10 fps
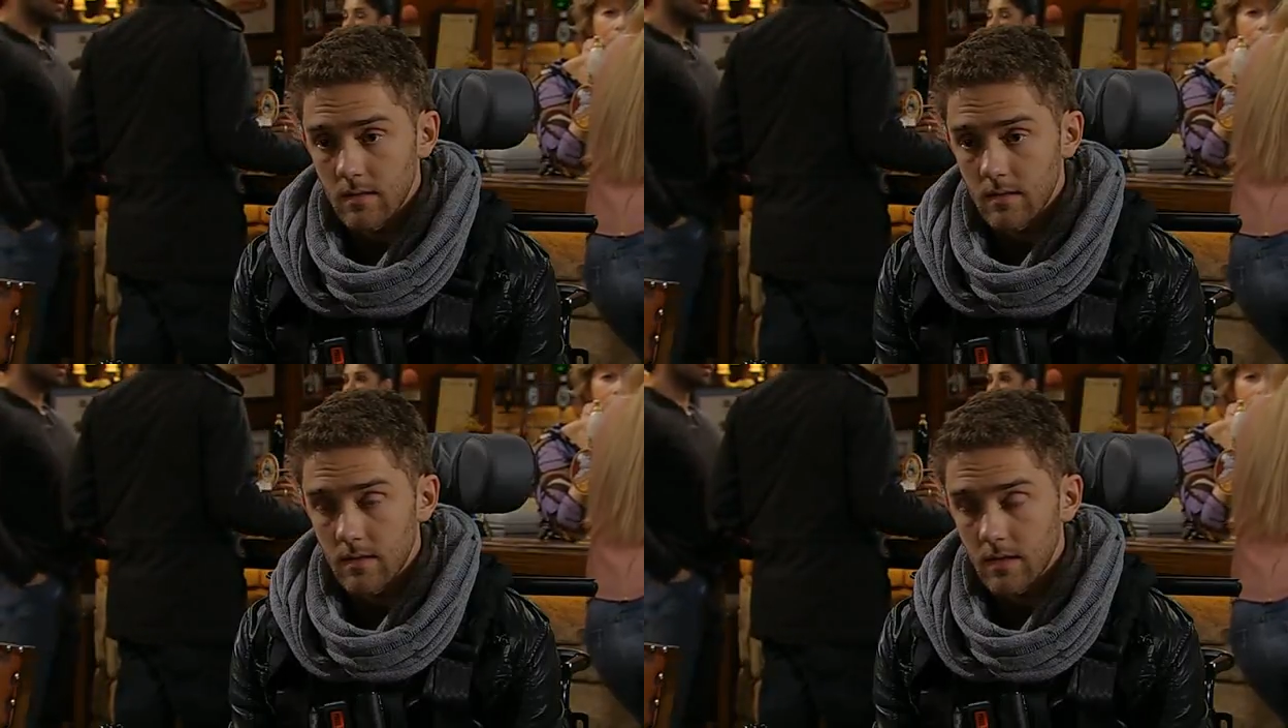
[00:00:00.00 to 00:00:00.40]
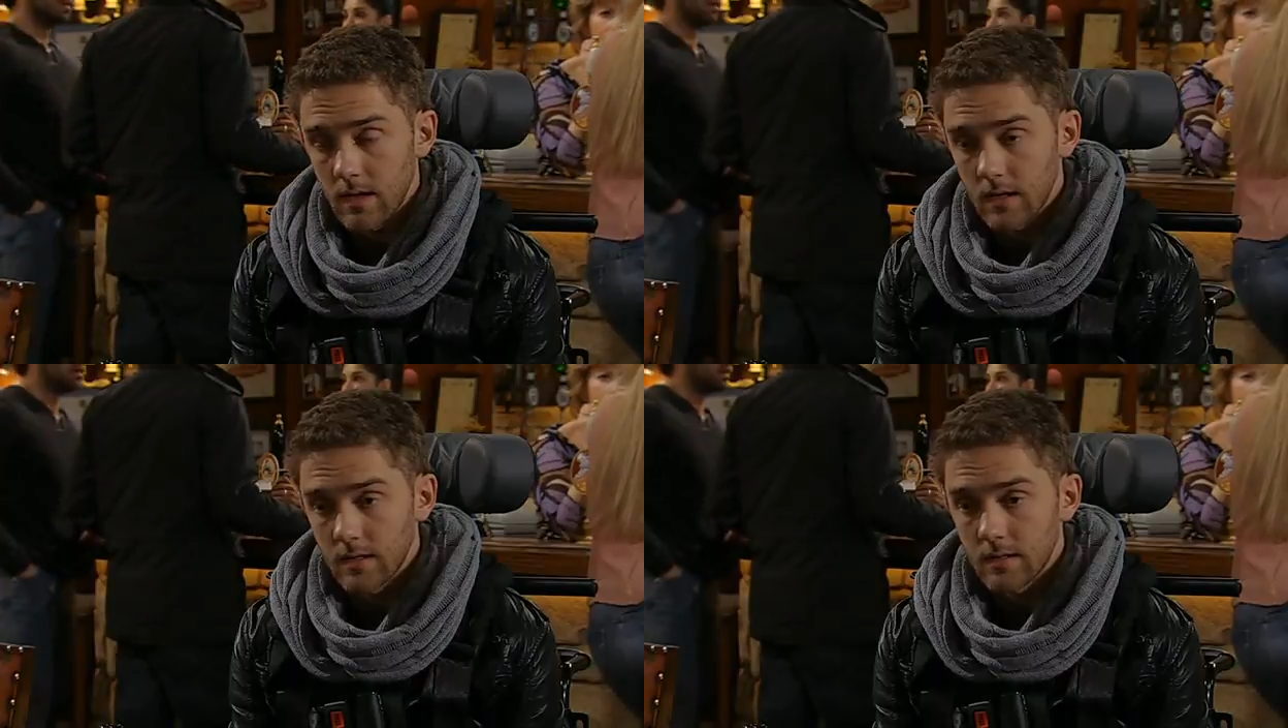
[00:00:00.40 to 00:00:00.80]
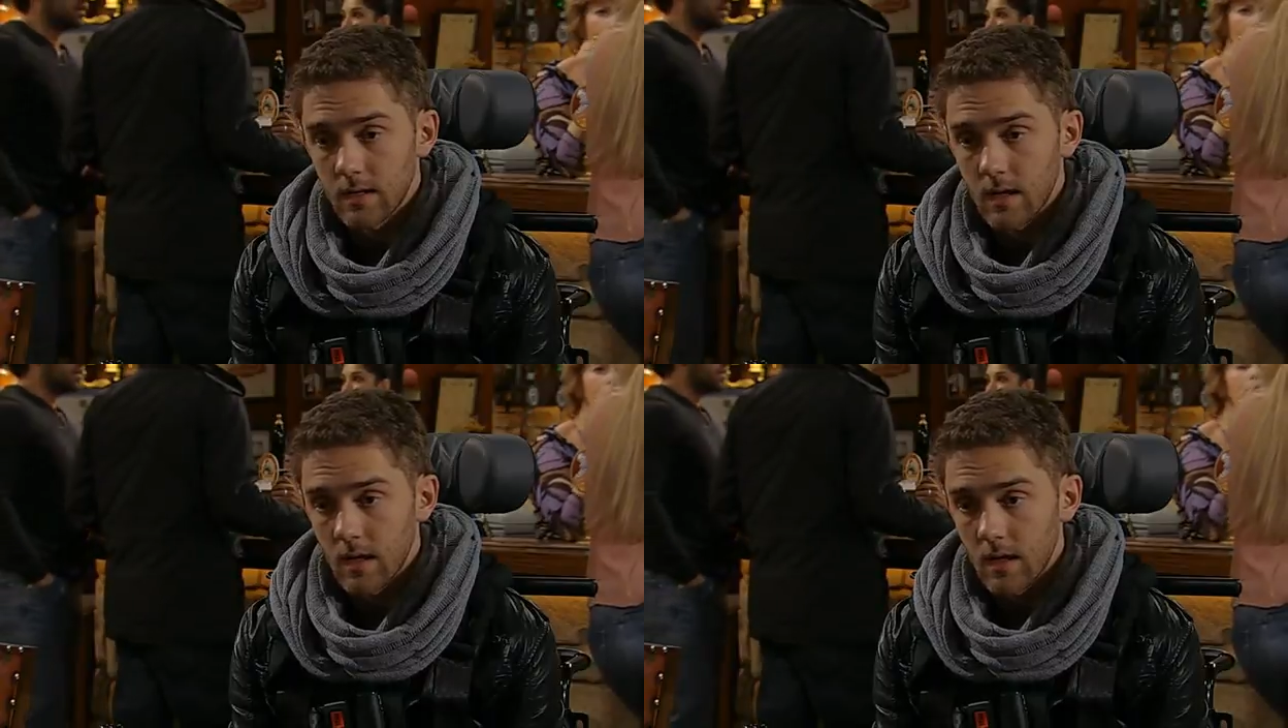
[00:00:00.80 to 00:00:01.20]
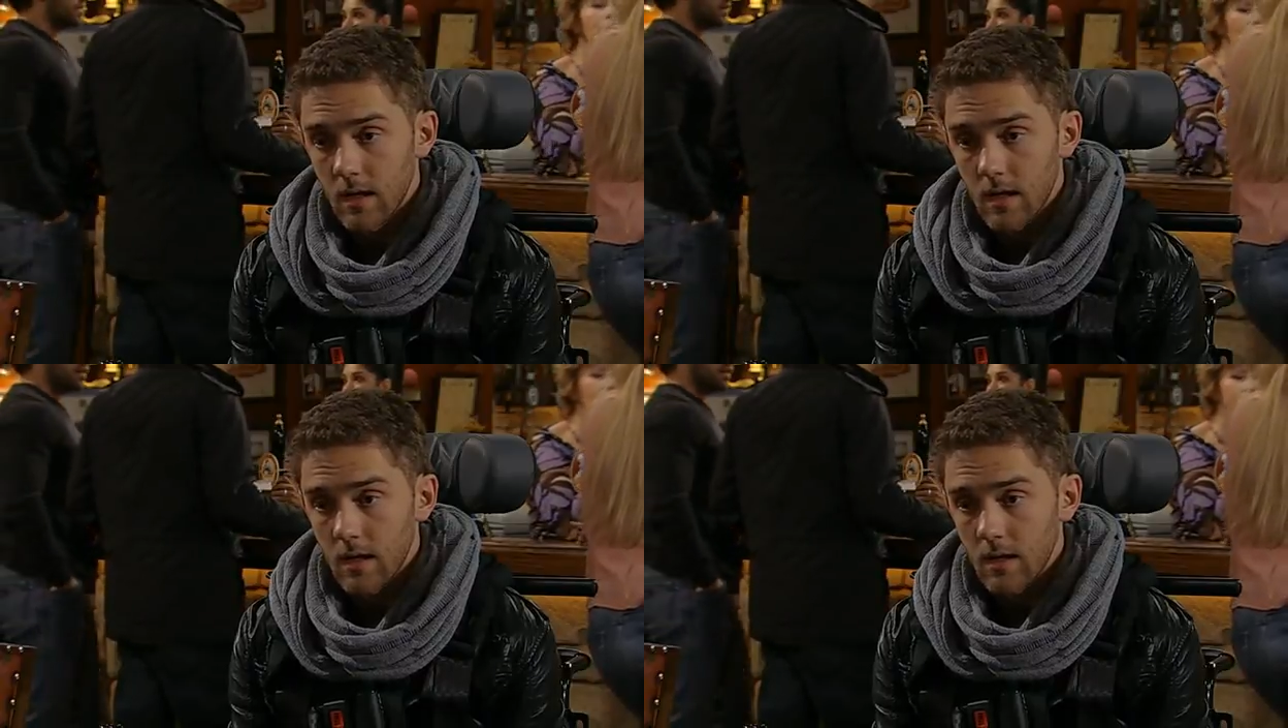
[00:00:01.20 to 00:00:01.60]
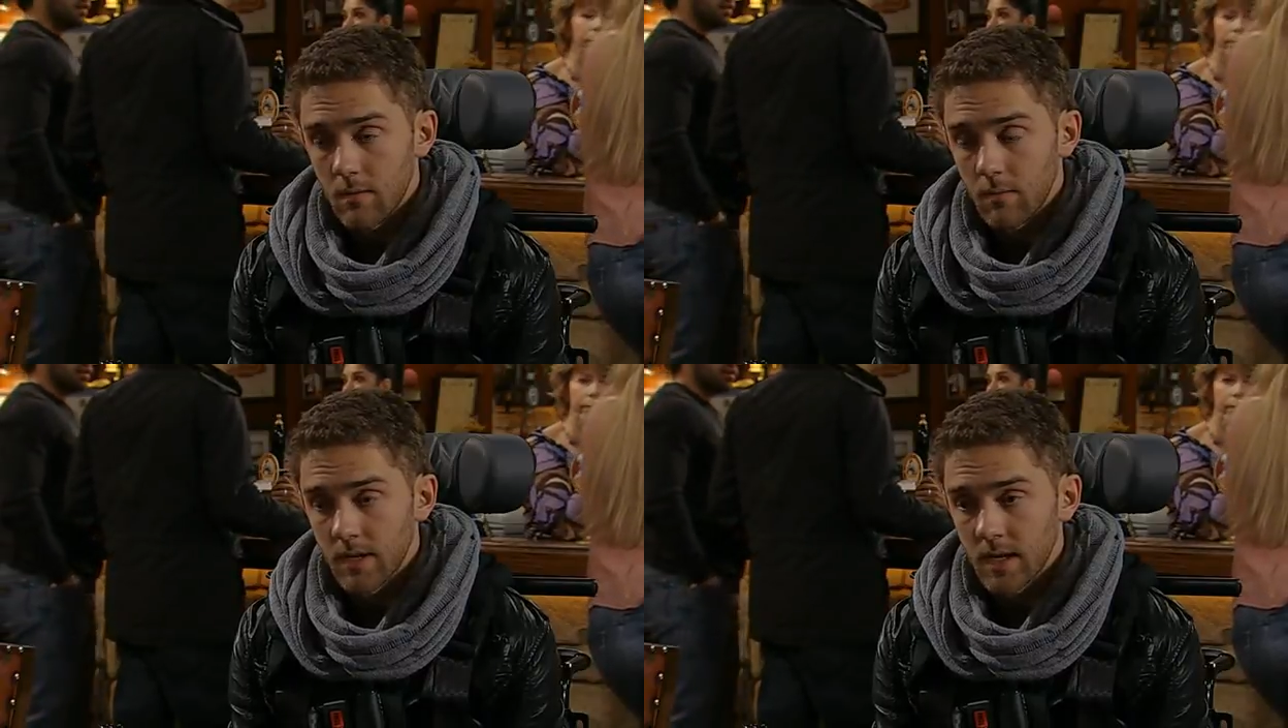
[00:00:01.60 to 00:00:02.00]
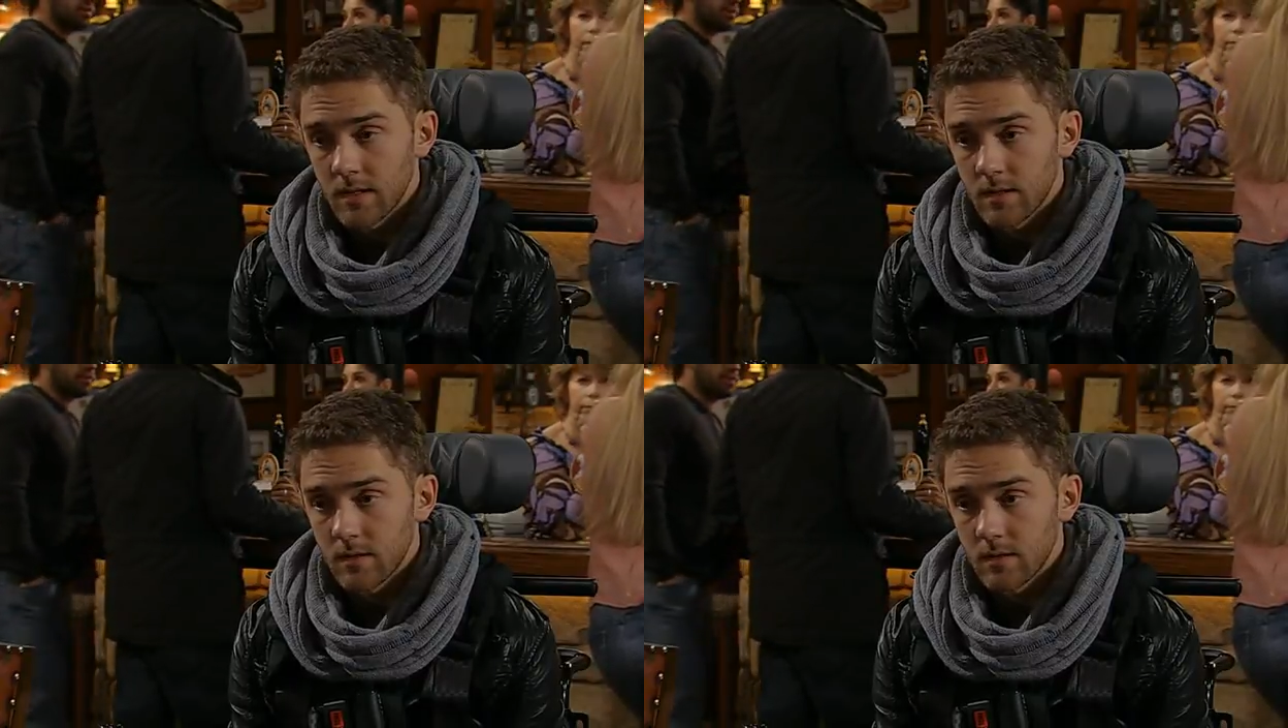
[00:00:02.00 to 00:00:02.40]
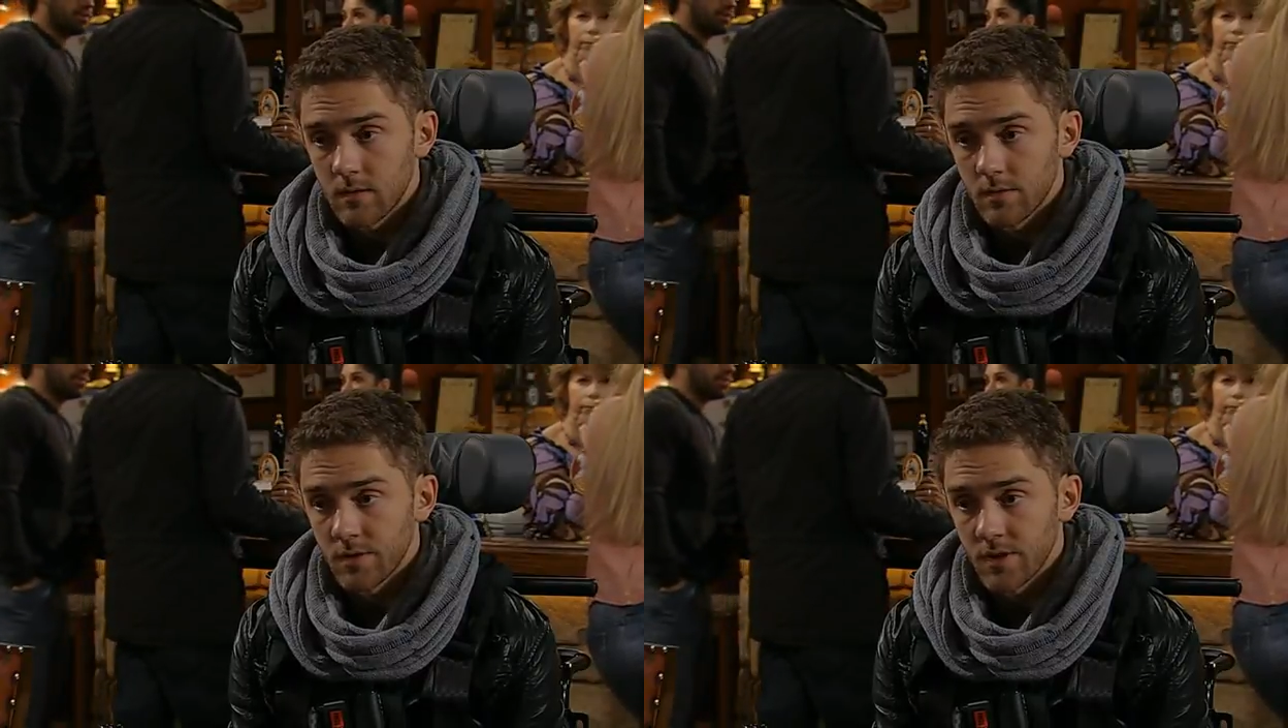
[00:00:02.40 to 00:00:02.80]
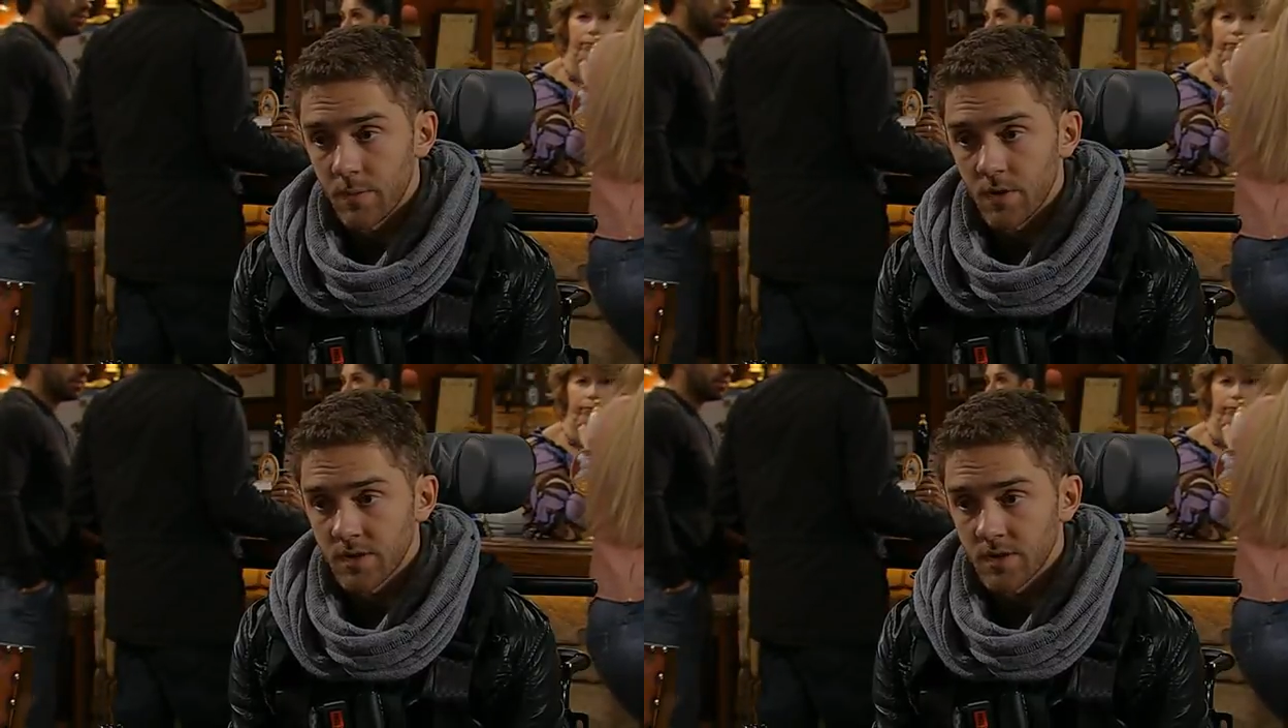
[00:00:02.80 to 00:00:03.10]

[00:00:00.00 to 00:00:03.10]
The thing is, my dad don't know that we're not